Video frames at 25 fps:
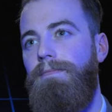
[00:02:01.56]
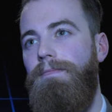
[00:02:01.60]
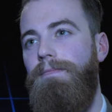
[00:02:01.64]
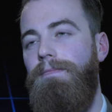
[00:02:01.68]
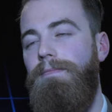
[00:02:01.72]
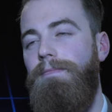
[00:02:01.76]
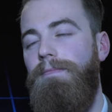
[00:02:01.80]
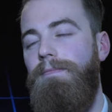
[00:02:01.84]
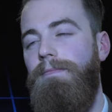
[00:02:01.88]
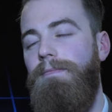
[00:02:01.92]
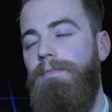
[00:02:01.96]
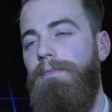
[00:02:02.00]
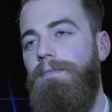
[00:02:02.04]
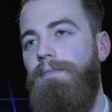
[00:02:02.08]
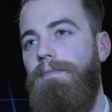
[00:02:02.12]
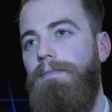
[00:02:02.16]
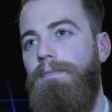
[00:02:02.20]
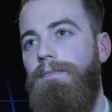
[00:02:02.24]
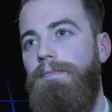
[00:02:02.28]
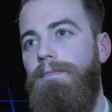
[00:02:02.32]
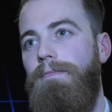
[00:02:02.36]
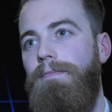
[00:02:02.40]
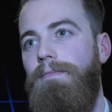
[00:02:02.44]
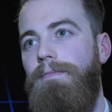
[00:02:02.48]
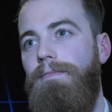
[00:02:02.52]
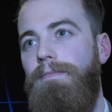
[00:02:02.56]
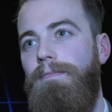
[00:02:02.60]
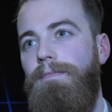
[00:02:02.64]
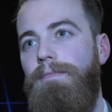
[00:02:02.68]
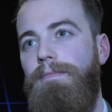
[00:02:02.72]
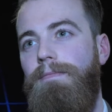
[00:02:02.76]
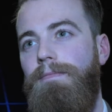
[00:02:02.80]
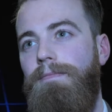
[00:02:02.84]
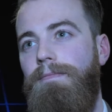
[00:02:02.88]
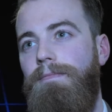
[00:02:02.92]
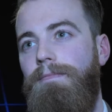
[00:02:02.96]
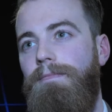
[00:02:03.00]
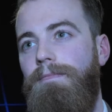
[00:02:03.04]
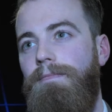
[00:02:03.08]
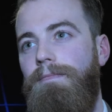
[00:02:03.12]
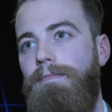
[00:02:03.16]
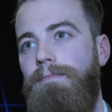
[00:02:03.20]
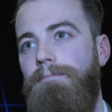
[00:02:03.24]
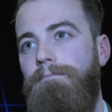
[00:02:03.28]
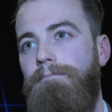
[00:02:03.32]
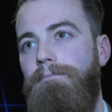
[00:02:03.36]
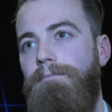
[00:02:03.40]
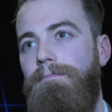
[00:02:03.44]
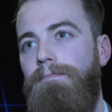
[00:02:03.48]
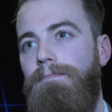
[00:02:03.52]
in a two-game aggregate
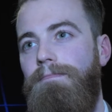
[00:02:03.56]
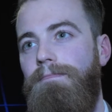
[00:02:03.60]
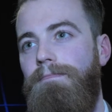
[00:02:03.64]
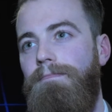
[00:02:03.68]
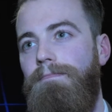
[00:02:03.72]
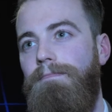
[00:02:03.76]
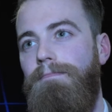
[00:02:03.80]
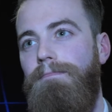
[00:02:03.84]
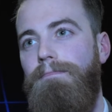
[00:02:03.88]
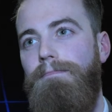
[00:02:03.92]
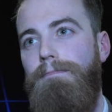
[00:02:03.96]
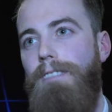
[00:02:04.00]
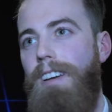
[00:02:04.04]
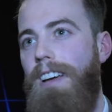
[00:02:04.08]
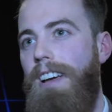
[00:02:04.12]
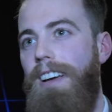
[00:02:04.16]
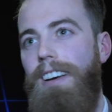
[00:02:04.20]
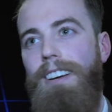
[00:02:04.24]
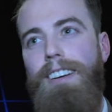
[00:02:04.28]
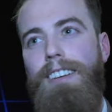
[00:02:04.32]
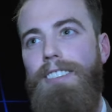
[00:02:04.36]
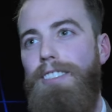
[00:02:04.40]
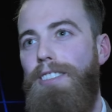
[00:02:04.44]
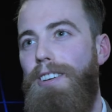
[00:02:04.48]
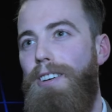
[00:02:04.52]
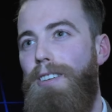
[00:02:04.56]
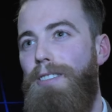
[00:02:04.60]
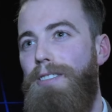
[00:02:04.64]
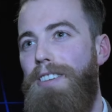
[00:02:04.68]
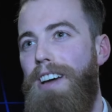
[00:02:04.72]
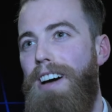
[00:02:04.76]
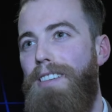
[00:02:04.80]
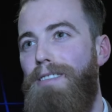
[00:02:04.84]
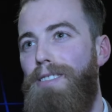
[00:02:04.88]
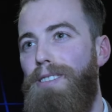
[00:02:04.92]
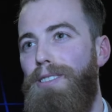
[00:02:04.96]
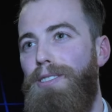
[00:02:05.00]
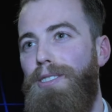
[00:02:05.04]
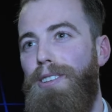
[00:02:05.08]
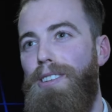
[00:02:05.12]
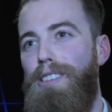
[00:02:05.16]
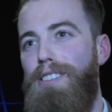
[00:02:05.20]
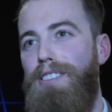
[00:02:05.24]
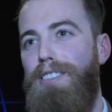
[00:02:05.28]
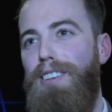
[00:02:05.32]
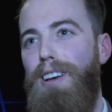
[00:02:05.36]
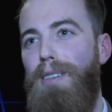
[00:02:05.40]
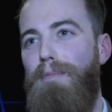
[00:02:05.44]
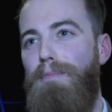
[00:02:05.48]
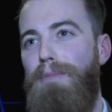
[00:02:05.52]
game before, have you? No, never. So
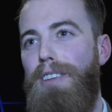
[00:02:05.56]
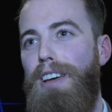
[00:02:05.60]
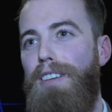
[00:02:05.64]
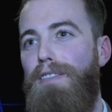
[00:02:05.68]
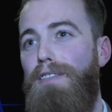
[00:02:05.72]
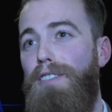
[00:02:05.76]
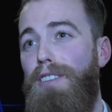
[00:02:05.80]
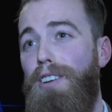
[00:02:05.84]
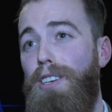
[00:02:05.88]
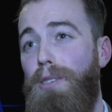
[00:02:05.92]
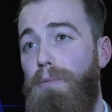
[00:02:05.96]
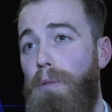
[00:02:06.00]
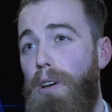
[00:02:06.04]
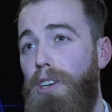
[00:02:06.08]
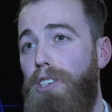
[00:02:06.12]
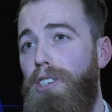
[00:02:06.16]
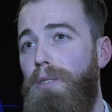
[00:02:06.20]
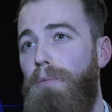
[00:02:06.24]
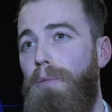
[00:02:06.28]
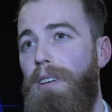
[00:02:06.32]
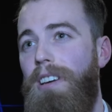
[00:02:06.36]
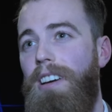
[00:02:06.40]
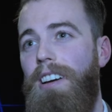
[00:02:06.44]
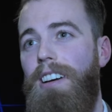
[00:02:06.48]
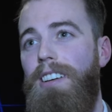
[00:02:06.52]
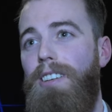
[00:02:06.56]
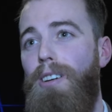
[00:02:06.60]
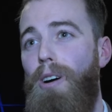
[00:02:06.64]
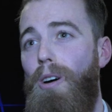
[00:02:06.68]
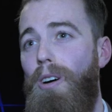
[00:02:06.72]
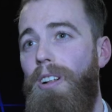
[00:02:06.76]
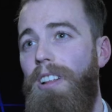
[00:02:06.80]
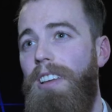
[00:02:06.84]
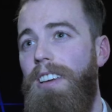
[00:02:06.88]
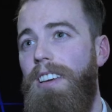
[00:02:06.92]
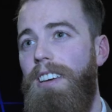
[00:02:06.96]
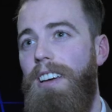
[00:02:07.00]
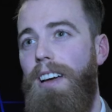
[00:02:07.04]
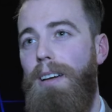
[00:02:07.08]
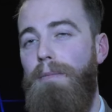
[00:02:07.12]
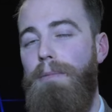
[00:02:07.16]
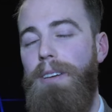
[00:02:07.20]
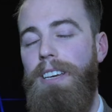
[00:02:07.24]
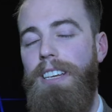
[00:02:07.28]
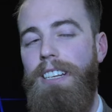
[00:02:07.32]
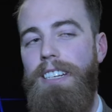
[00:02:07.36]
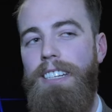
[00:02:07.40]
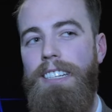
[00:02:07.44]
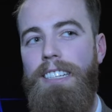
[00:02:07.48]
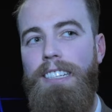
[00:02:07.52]
it's something different, especially being a goalie. I
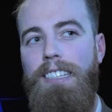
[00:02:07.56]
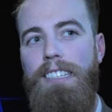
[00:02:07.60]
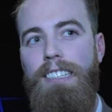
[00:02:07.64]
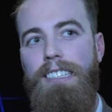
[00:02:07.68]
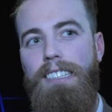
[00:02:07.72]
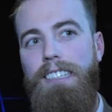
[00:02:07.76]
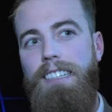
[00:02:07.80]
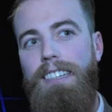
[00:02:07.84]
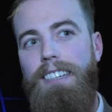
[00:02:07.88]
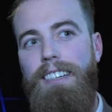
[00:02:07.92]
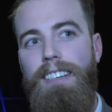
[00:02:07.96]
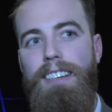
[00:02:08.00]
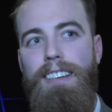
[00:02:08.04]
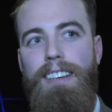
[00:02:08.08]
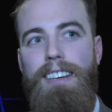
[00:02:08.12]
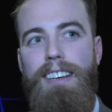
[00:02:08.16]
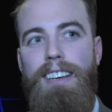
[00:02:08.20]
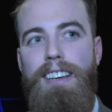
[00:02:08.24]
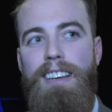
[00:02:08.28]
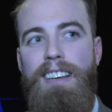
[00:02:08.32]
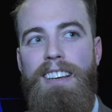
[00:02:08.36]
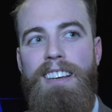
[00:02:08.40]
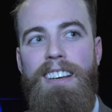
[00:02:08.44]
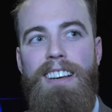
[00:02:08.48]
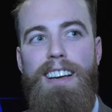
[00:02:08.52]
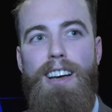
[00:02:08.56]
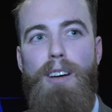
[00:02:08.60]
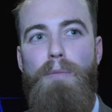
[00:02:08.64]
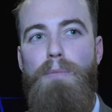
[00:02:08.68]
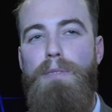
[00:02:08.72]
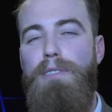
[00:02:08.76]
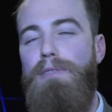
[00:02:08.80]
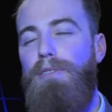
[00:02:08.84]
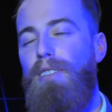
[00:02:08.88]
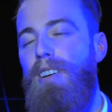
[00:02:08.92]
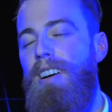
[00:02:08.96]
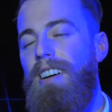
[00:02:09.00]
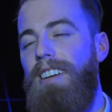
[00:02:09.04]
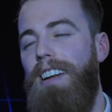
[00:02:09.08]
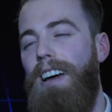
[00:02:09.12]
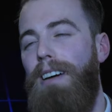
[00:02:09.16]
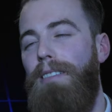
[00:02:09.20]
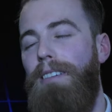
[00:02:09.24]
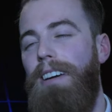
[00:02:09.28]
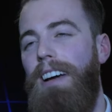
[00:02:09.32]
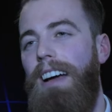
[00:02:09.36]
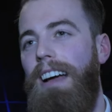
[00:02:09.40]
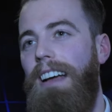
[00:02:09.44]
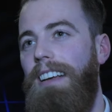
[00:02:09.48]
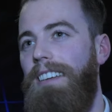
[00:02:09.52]
mean, it'll be fun. I
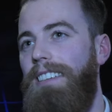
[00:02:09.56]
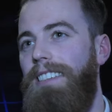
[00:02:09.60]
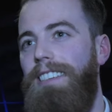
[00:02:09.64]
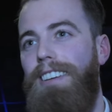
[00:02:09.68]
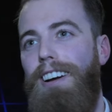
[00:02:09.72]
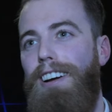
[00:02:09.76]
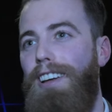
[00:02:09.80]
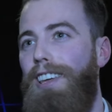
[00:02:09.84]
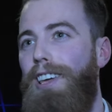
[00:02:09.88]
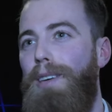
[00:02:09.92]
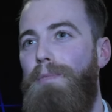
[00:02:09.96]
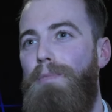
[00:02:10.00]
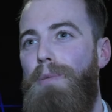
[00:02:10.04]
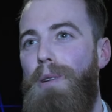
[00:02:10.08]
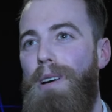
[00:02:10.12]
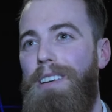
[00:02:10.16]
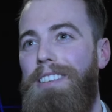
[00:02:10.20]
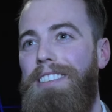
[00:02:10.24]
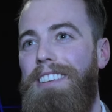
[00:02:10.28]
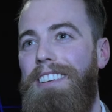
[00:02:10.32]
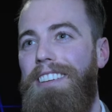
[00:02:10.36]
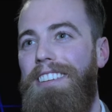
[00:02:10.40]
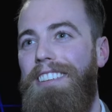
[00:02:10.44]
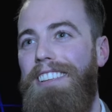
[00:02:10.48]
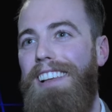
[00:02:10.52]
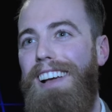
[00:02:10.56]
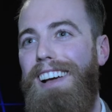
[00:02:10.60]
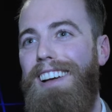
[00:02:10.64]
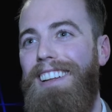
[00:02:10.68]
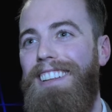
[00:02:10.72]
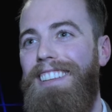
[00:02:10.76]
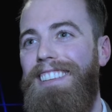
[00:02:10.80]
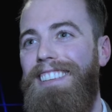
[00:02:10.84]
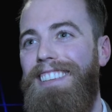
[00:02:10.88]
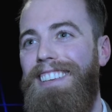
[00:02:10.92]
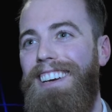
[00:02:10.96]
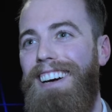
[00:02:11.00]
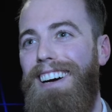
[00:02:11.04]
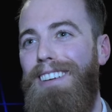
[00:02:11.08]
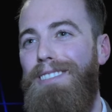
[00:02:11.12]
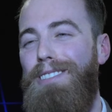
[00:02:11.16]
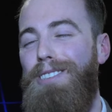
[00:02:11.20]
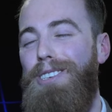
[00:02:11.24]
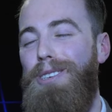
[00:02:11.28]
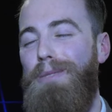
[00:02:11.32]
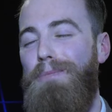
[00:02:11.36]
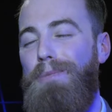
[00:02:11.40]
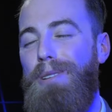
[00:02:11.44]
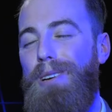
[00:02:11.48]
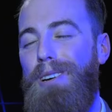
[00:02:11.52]
mean, I just got to keep pucks on net, and uh, we
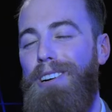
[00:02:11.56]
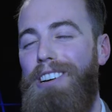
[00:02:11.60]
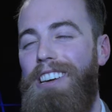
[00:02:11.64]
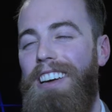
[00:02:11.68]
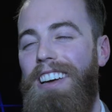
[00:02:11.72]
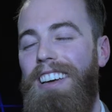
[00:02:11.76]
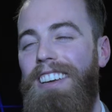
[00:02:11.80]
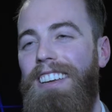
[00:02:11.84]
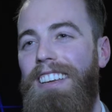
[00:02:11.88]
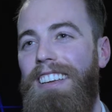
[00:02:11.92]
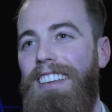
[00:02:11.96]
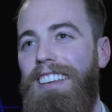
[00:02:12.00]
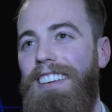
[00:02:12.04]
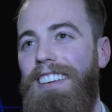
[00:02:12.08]
should be okay.